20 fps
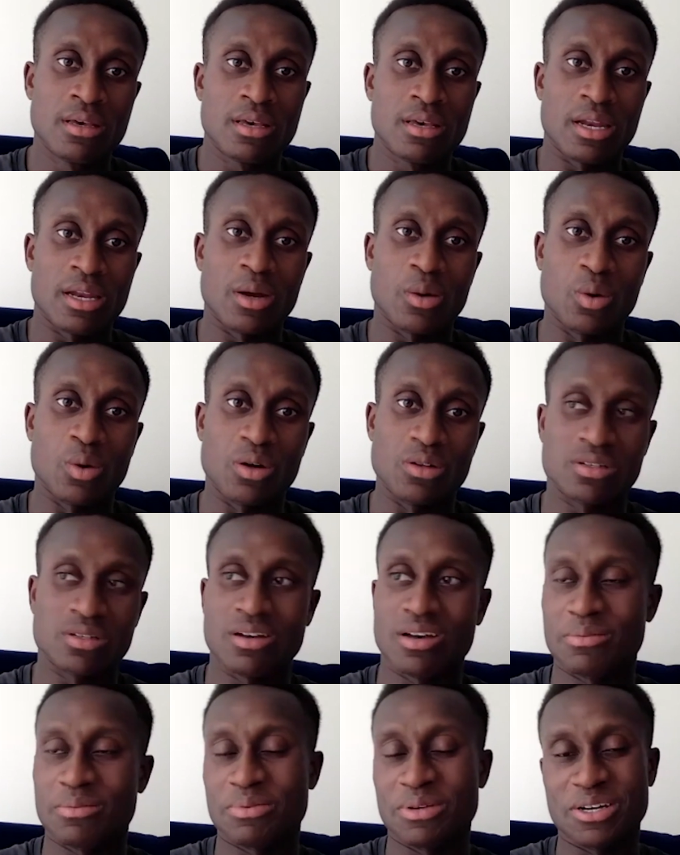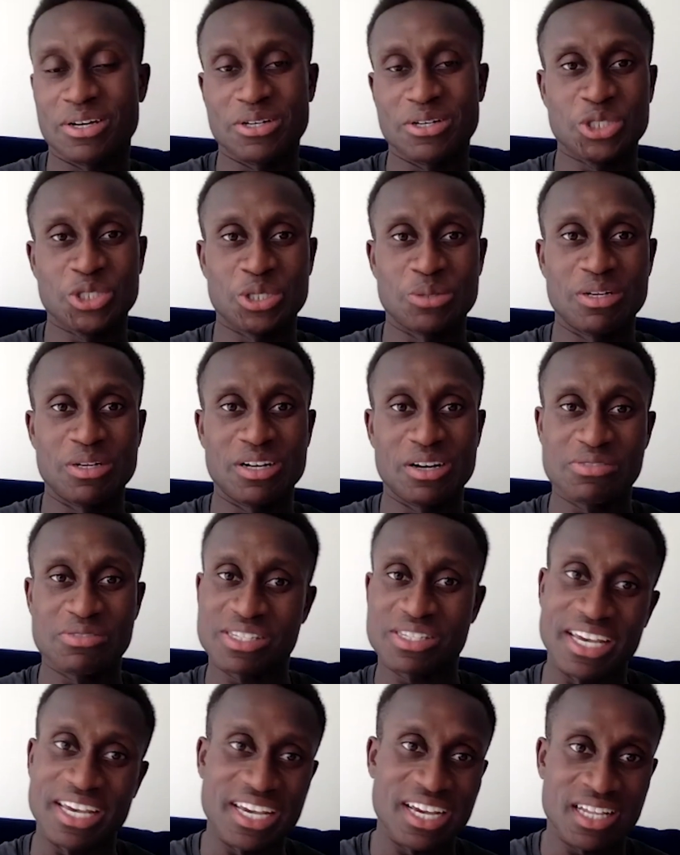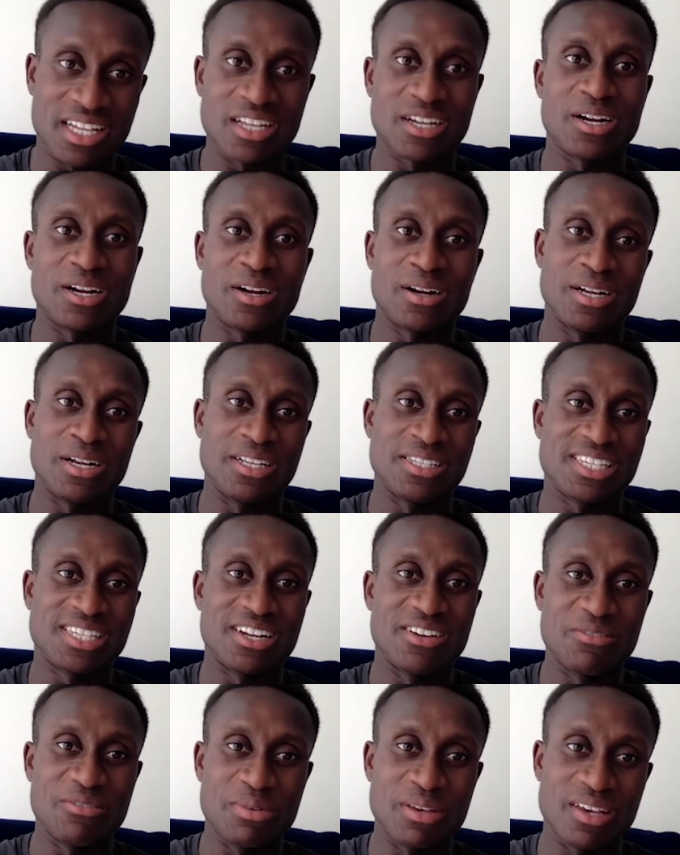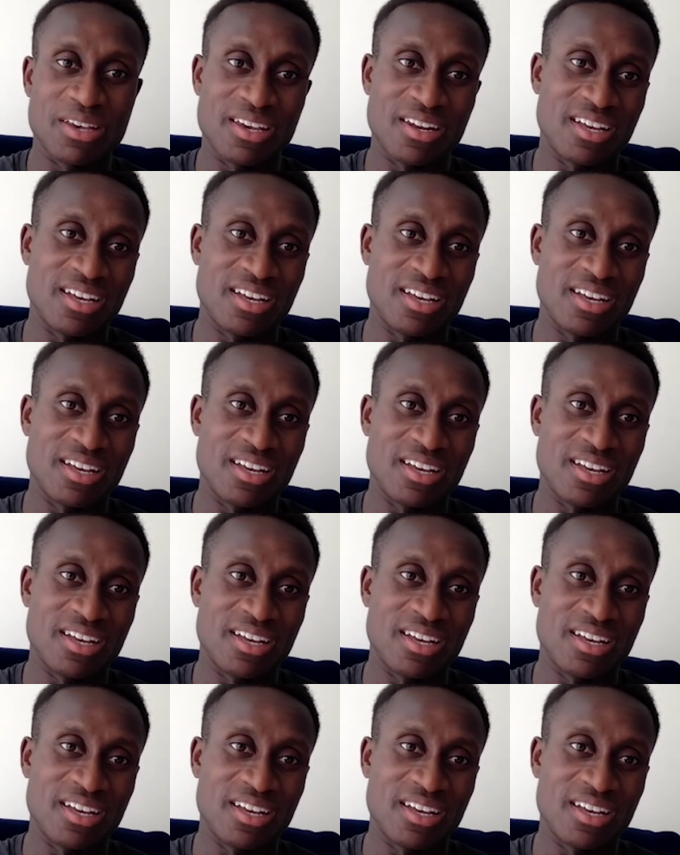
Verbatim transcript: in a World Cup, you know, dreaming of St. Clair, instead of being